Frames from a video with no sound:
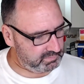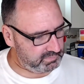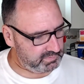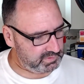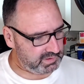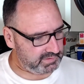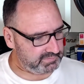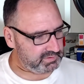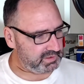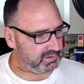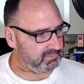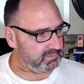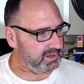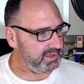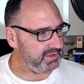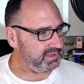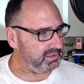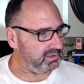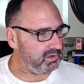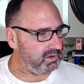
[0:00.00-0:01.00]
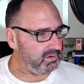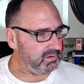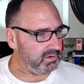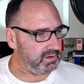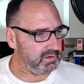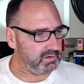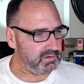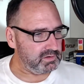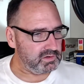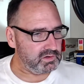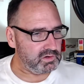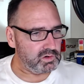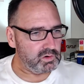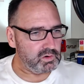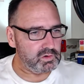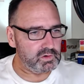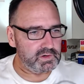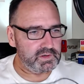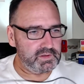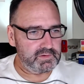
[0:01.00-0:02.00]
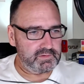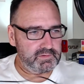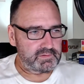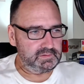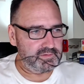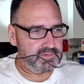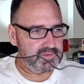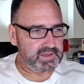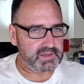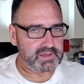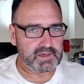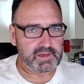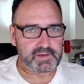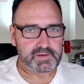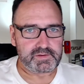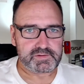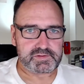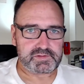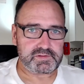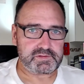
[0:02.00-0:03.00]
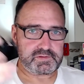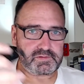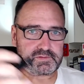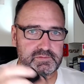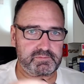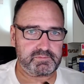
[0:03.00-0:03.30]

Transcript: I've got a rather long cord that goes